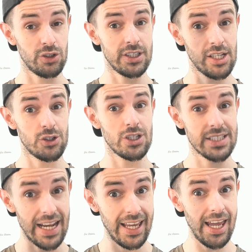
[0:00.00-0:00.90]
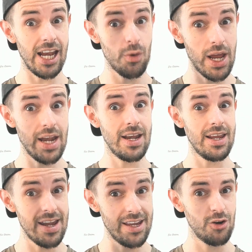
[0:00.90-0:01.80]
intelligence getting anywhere
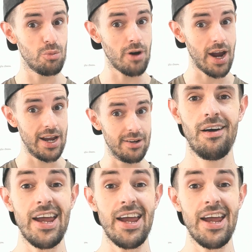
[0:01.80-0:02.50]
near your brain.